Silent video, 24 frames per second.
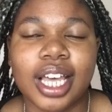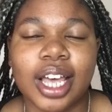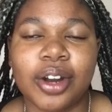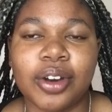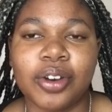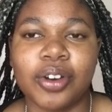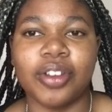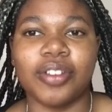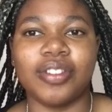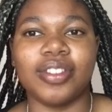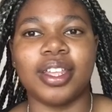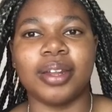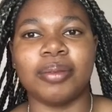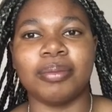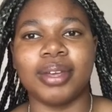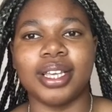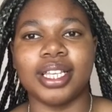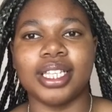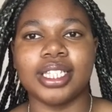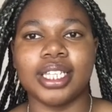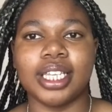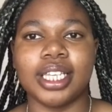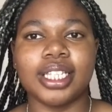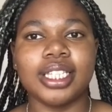I don't know if that
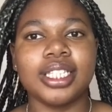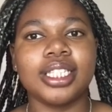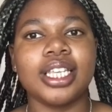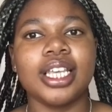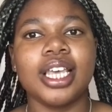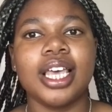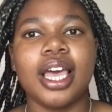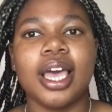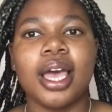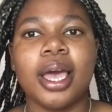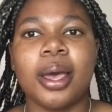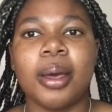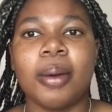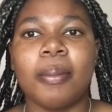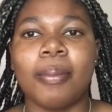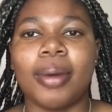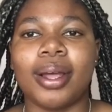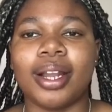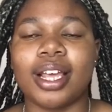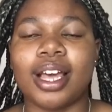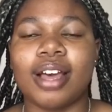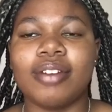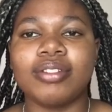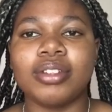makes sense,
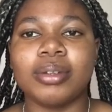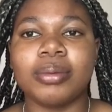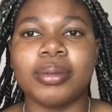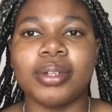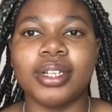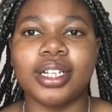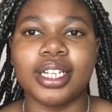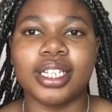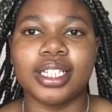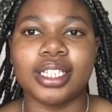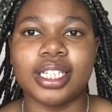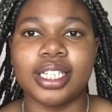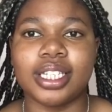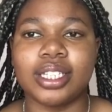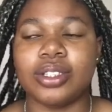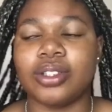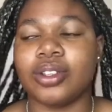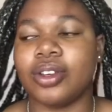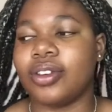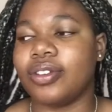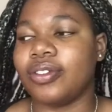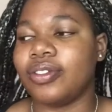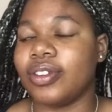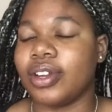but comfortable in a sense
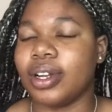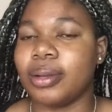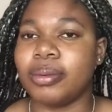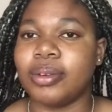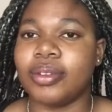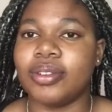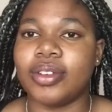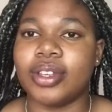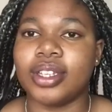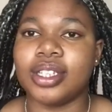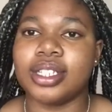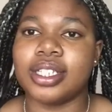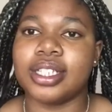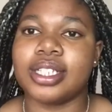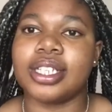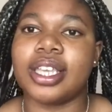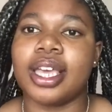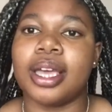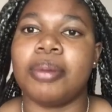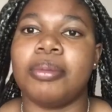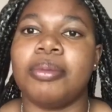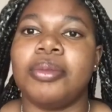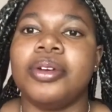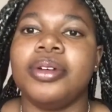of, let me fix this
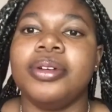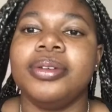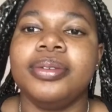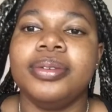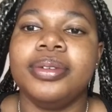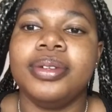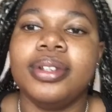camera.